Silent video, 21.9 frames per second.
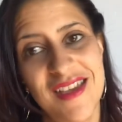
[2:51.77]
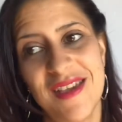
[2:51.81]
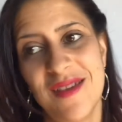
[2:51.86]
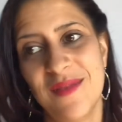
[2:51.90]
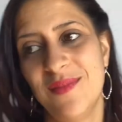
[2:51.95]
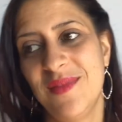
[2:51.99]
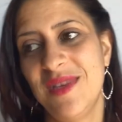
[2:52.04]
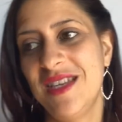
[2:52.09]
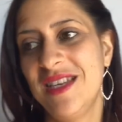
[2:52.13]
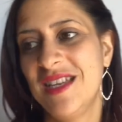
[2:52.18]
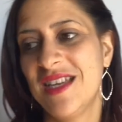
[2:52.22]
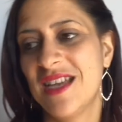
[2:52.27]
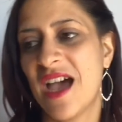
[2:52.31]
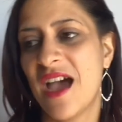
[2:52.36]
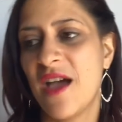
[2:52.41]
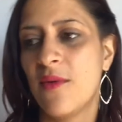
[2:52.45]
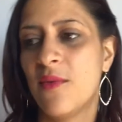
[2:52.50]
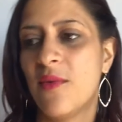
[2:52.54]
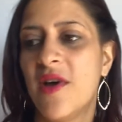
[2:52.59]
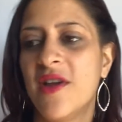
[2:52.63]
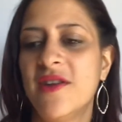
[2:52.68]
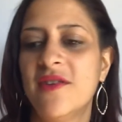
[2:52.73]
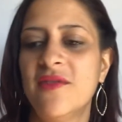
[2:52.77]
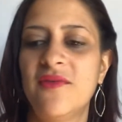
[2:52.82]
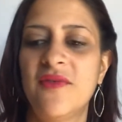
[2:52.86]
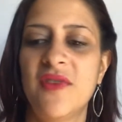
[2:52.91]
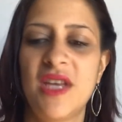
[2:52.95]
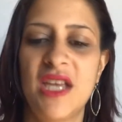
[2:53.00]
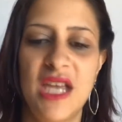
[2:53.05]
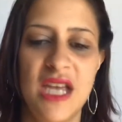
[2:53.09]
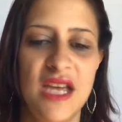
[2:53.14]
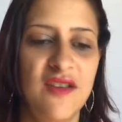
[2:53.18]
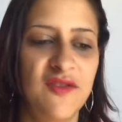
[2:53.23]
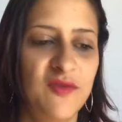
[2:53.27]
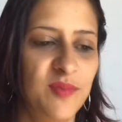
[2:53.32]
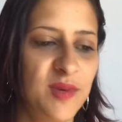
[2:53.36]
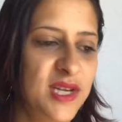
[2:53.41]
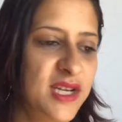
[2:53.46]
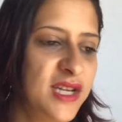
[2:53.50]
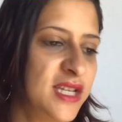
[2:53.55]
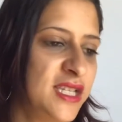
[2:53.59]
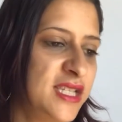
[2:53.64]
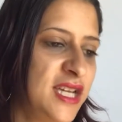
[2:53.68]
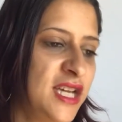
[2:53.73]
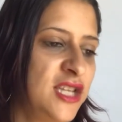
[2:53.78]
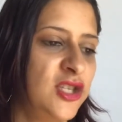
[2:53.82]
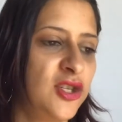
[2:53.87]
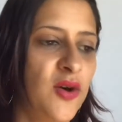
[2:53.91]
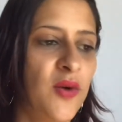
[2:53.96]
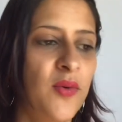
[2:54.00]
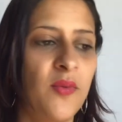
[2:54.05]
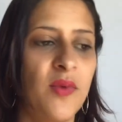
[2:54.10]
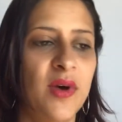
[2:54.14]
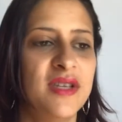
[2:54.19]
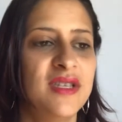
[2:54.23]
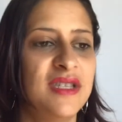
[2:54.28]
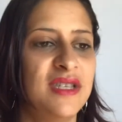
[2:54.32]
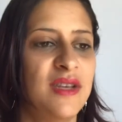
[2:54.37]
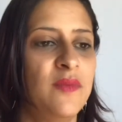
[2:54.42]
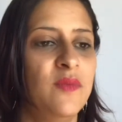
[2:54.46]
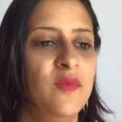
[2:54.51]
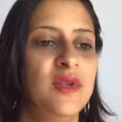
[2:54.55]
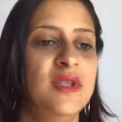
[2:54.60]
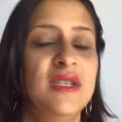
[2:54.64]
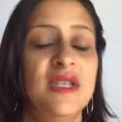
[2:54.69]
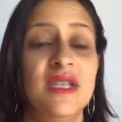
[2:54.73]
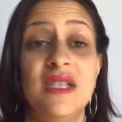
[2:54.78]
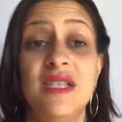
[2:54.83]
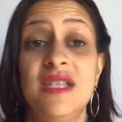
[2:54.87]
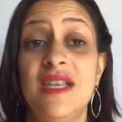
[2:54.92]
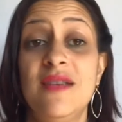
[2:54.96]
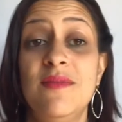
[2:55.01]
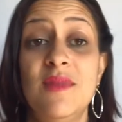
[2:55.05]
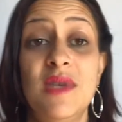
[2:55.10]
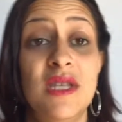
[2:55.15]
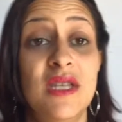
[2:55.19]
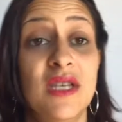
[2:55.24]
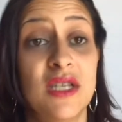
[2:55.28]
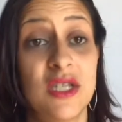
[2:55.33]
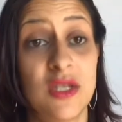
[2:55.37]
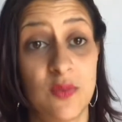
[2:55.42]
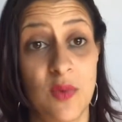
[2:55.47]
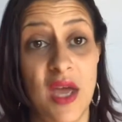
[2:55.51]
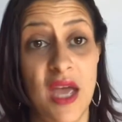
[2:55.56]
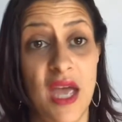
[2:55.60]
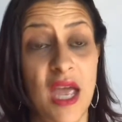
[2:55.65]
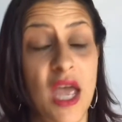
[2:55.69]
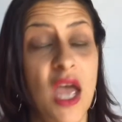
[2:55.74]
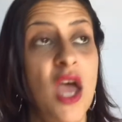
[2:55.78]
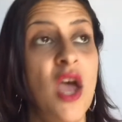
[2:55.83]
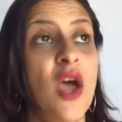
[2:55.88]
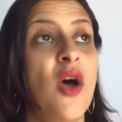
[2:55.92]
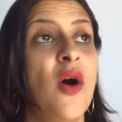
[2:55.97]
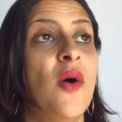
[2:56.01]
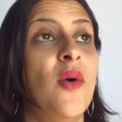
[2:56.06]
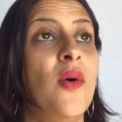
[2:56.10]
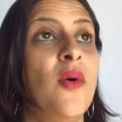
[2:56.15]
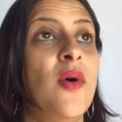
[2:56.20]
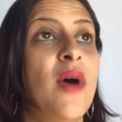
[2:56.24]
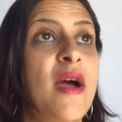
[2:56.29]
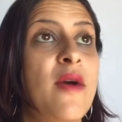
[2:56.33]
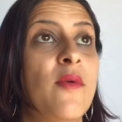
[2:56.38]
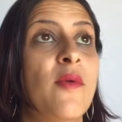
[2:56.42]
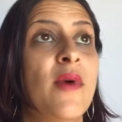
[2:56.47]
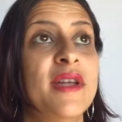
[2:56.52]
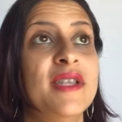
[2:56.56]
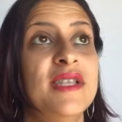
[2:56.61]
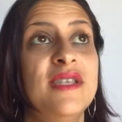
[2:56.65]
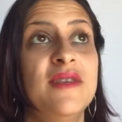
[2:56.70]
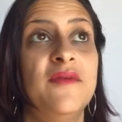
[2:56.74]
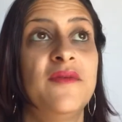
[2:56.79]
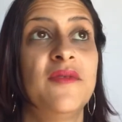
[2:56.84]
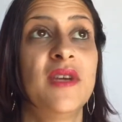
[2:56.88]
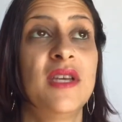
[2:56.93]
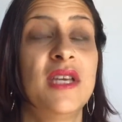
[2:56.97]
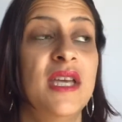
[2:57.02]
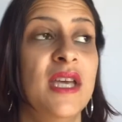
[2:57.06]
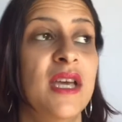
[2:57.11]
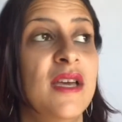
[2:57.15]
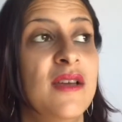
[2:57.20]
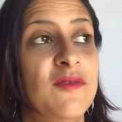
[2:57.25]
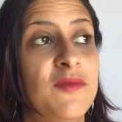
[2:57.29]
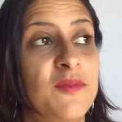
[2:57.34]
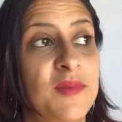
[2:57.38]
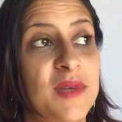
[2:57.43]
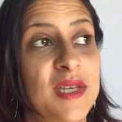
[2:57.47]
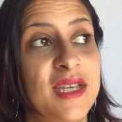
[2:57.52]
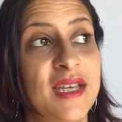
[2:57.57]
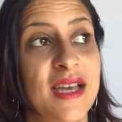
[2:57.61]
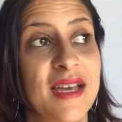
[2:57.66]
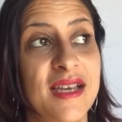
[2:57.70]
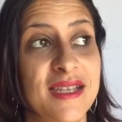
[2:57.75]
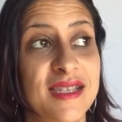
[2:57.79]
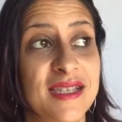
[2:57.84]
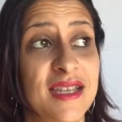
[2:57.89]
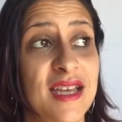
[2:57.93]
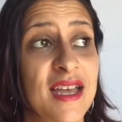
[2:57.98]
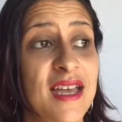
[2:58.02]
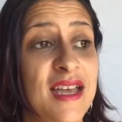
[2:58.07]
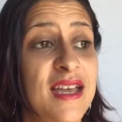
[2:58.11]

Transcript: meaning I want to forgive because I don't want someone to see me this way, or I want to forgive because,